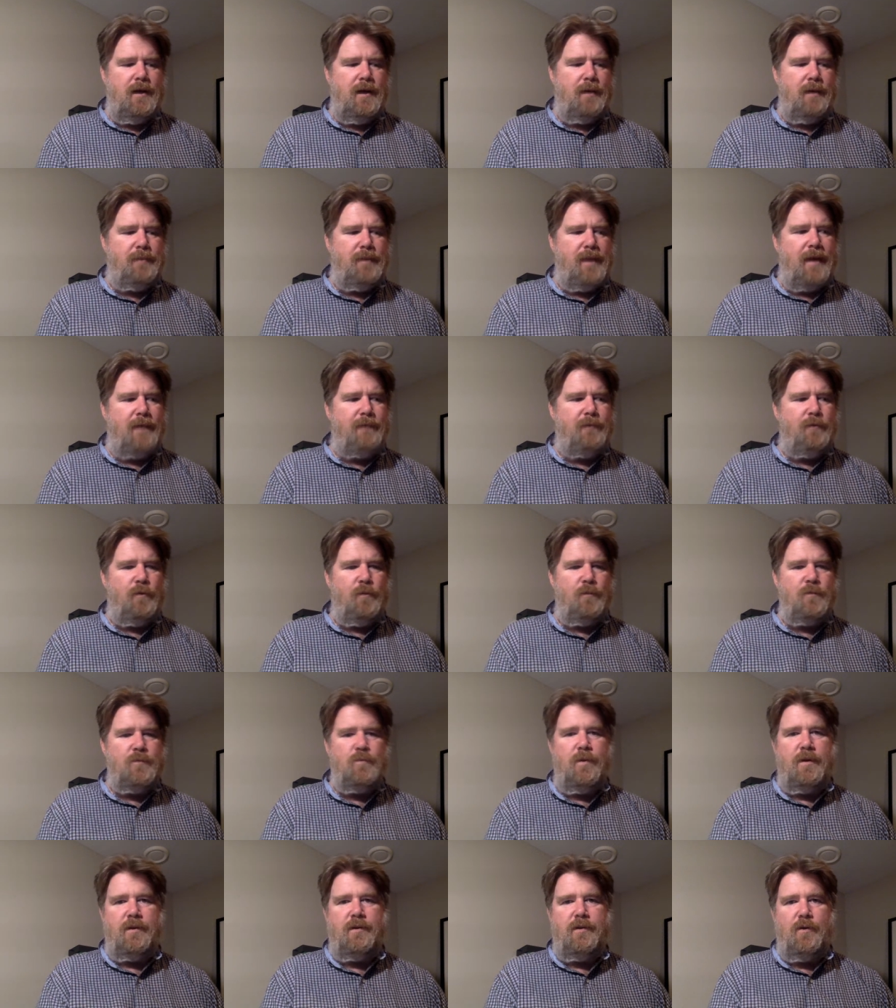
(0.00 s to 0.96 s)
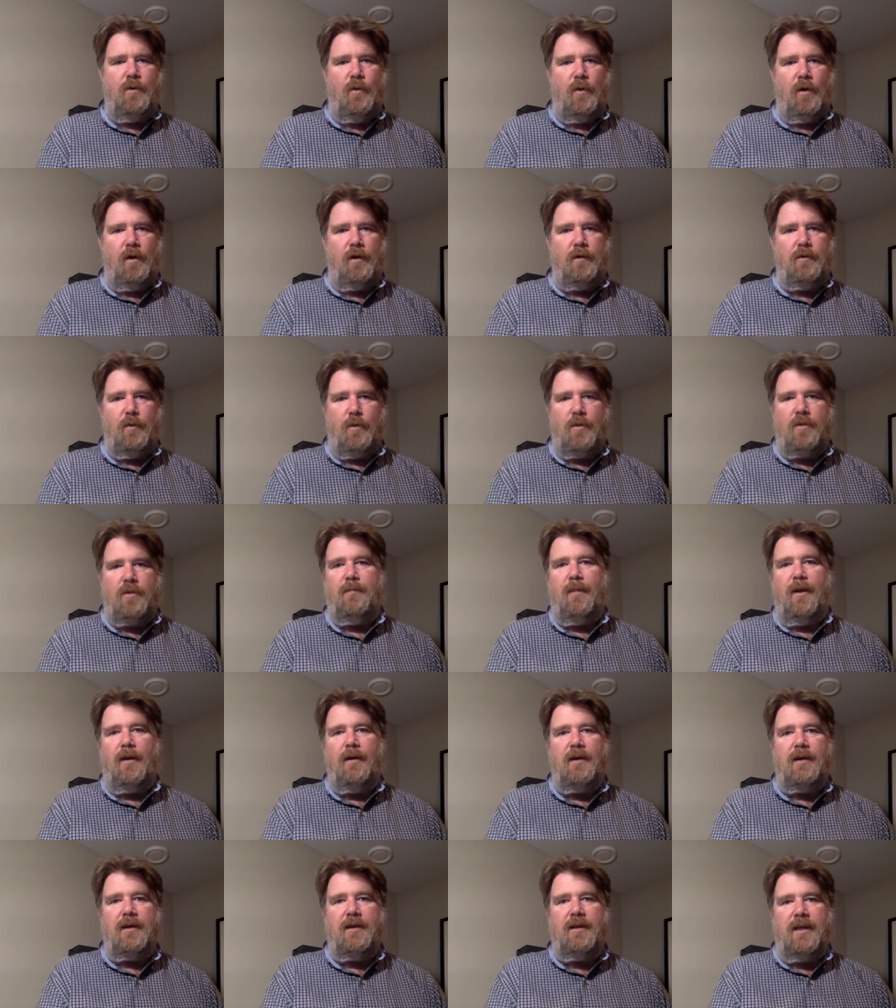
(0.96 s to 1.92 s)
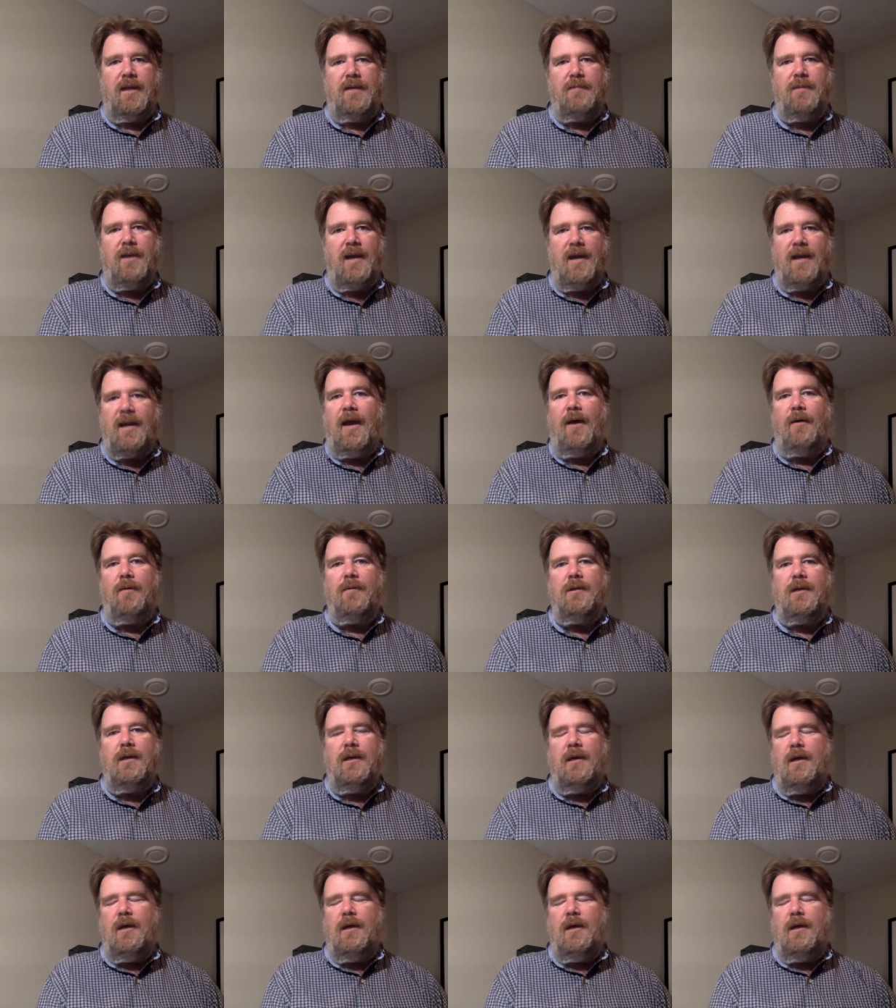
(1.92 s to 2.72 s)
platforms with your North American eBay account,